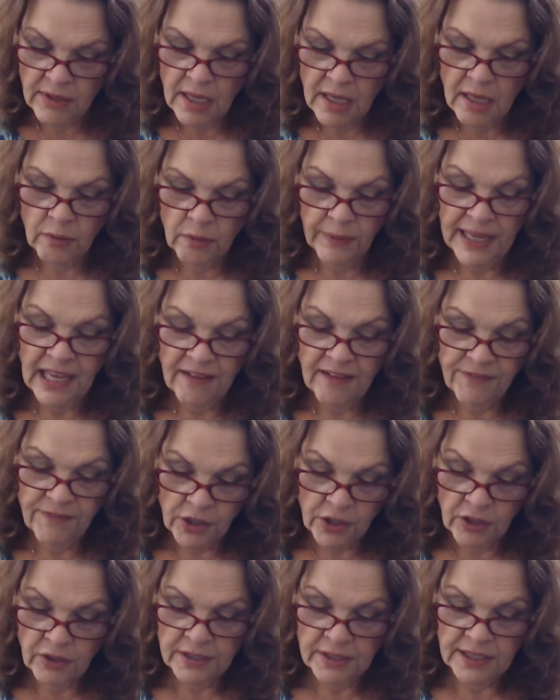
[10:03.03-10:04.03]
We have
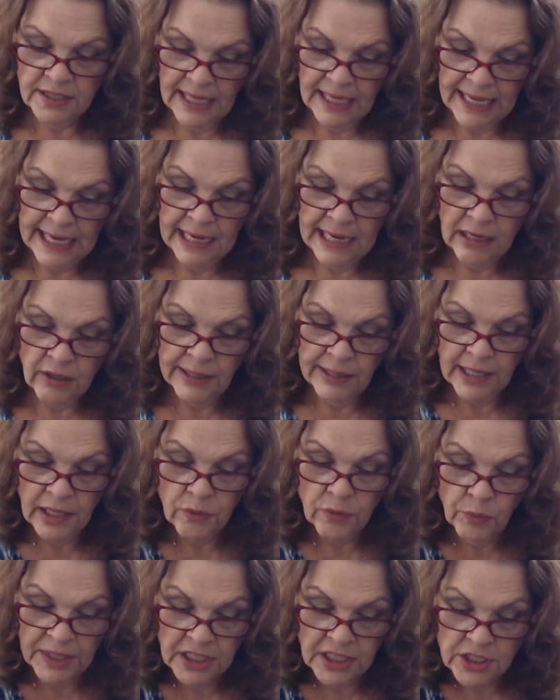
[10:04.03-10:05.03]
earth, air,
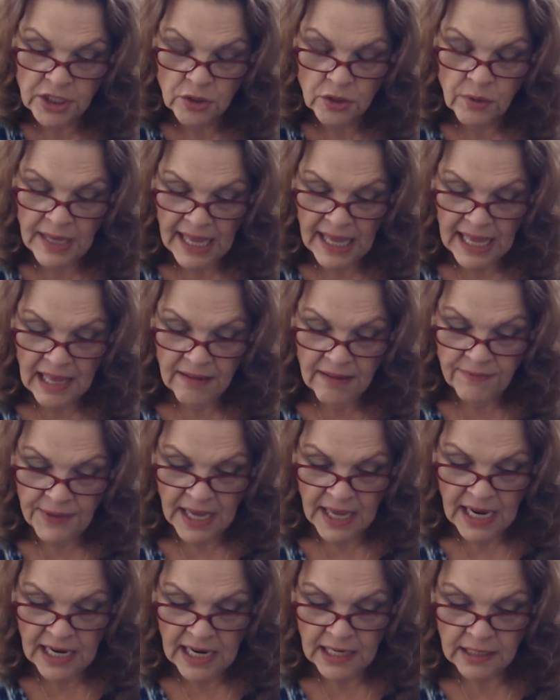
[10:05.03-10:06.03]
and we do have
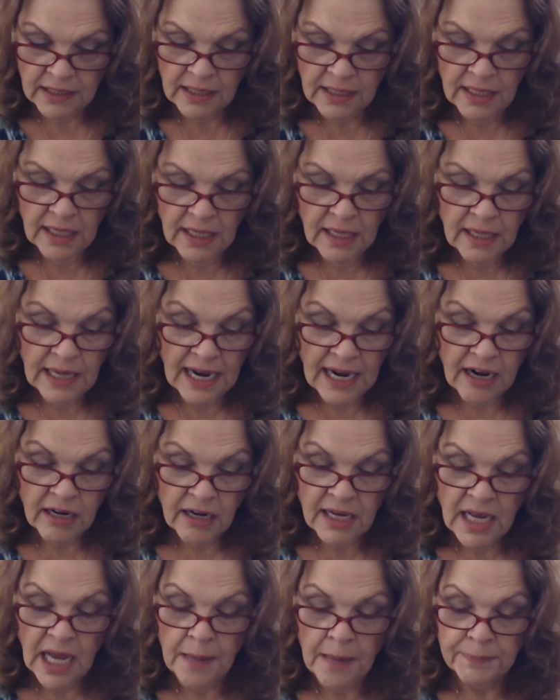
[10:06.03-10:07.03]
our, our
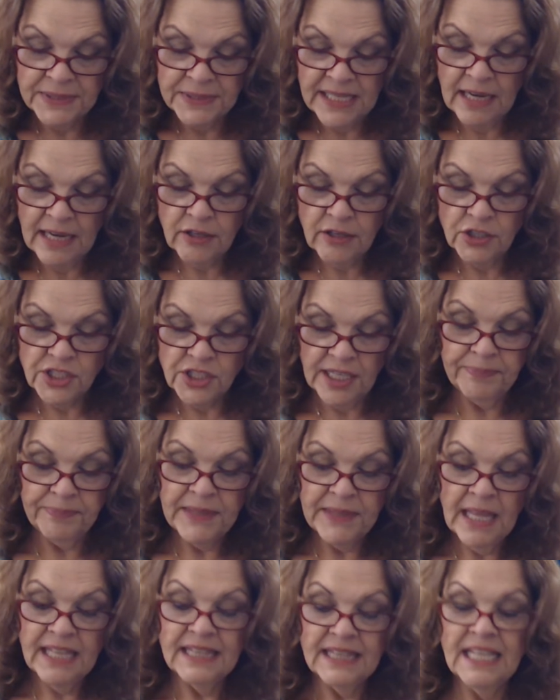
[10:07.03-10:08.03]
cups energy.
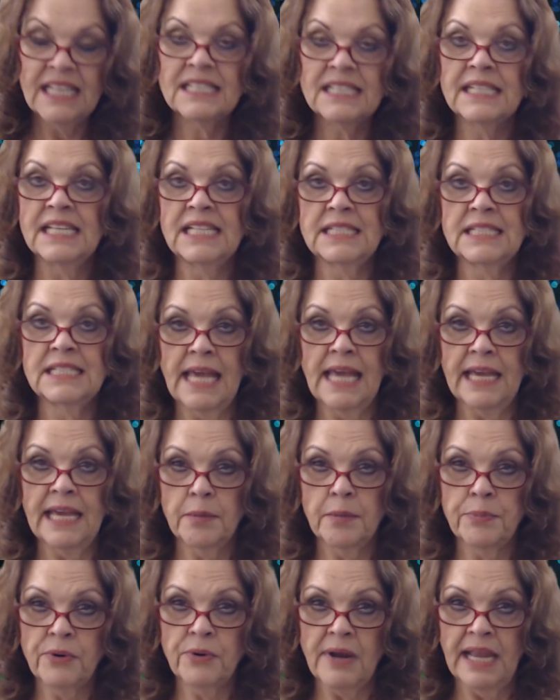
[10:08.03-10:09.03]
This is take a
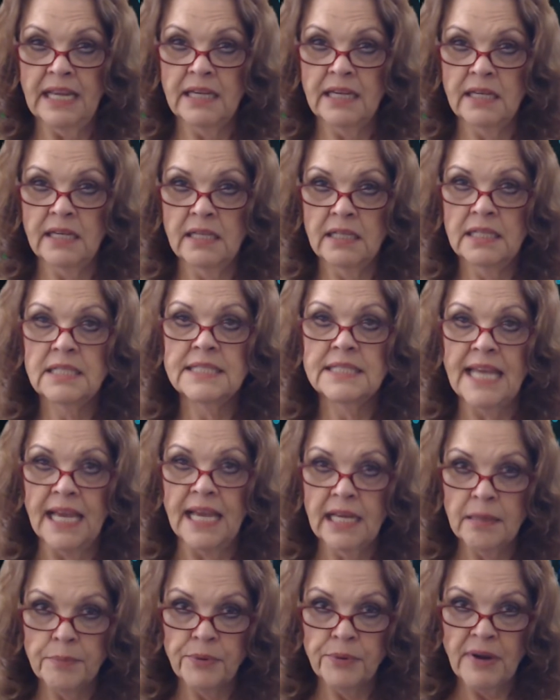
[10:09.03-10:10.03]
break.
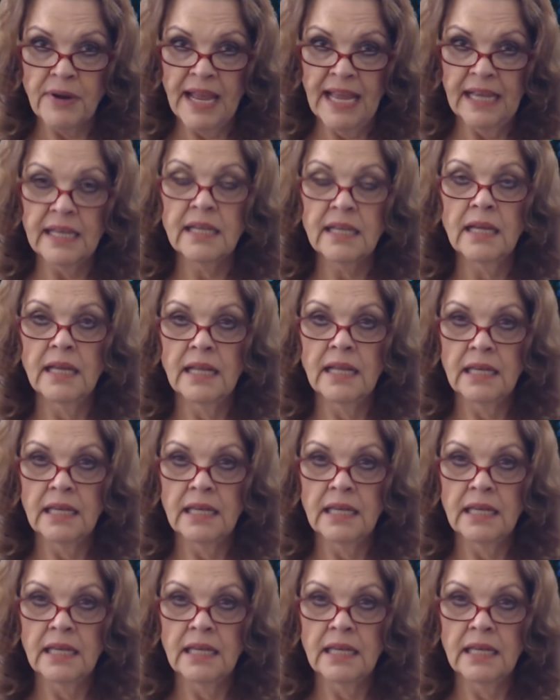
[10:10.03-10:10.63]
Take a break.